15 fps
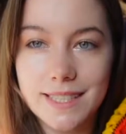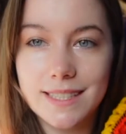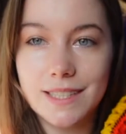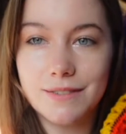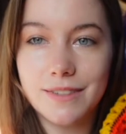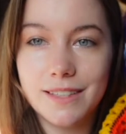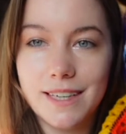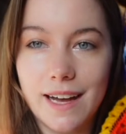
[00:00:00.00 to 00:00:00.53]
a
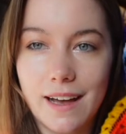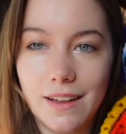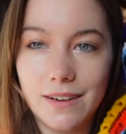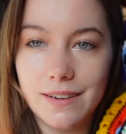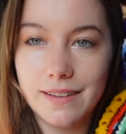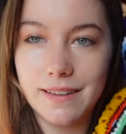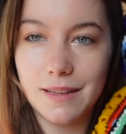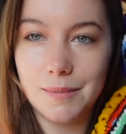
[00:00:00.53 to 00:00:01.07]
different color
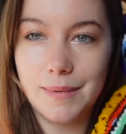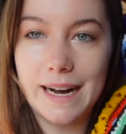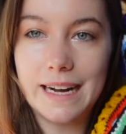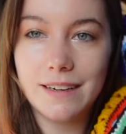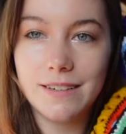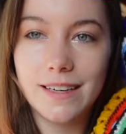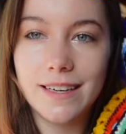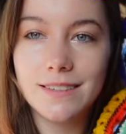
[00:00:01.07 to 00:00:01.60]
than the
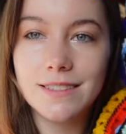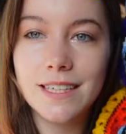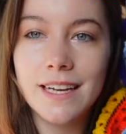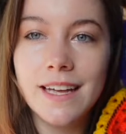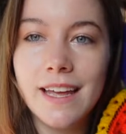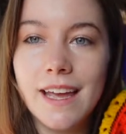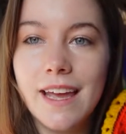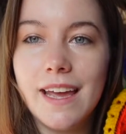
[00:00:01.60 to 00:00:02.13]
background,
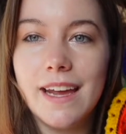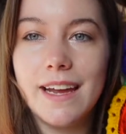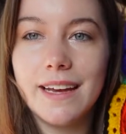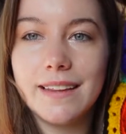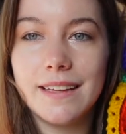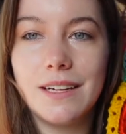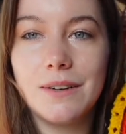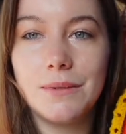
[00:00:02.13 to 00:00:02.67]

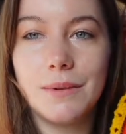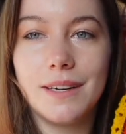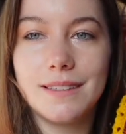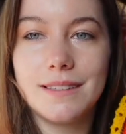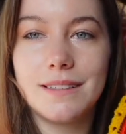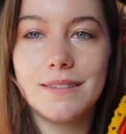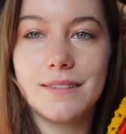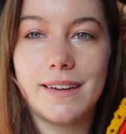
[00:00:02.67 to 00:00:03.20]
and that it
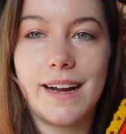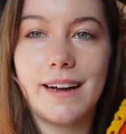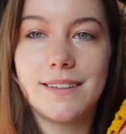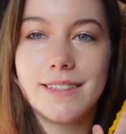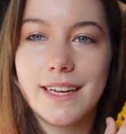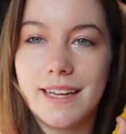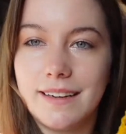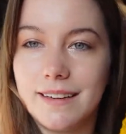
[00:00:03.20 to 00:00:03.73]
wasn't
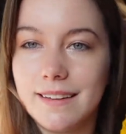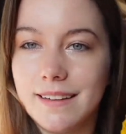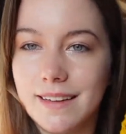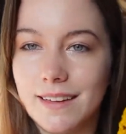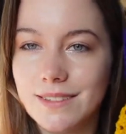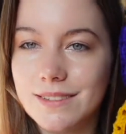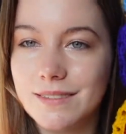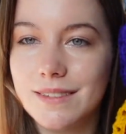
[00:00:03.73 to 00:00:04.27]
around anything
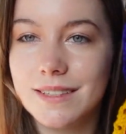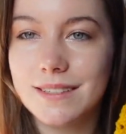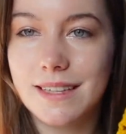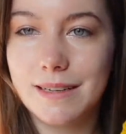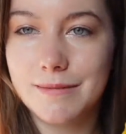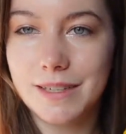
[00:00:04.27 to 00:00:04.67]
else of the same